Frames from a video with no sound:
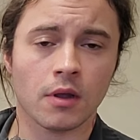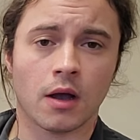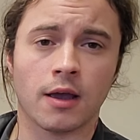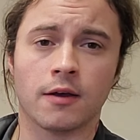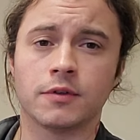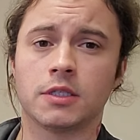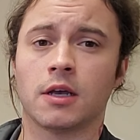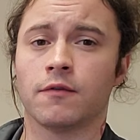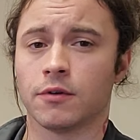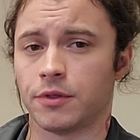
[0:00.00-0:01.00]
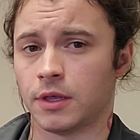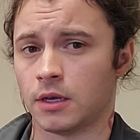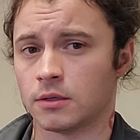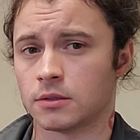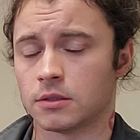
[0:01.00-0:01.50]
have several
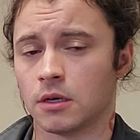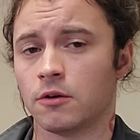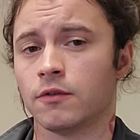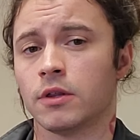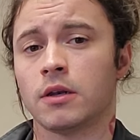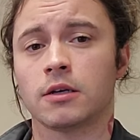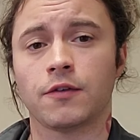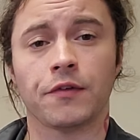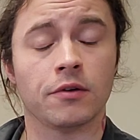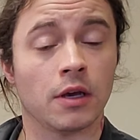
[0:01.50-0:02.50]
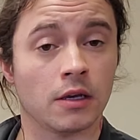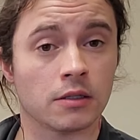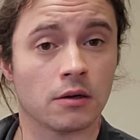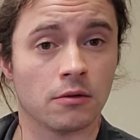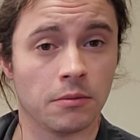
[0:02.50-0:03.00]
things, and over the next few
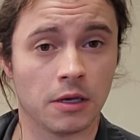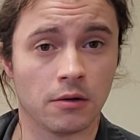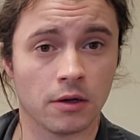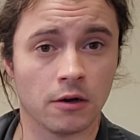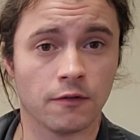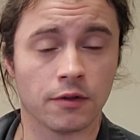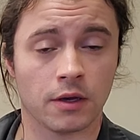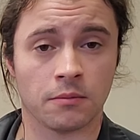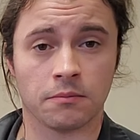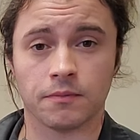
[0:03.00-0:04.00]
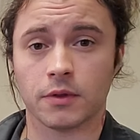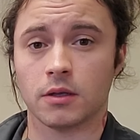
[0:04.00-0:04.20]
days I will be going over them.